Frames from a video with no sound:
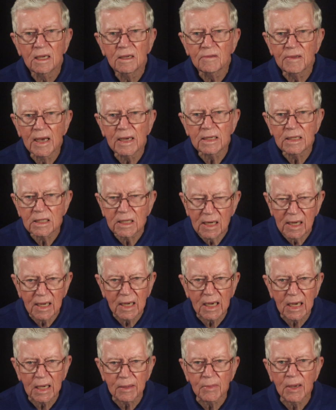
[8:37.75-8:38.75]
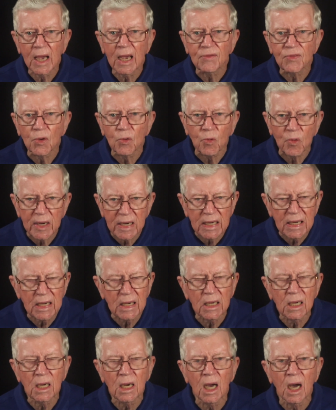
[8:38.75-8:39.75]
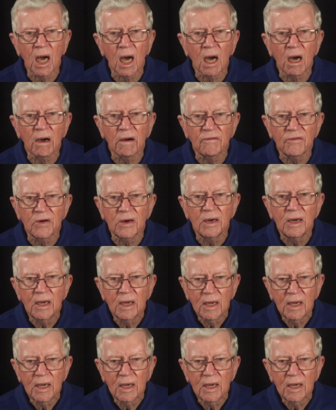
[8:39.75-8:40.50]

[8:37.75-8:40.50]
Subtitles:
that time at the weaning of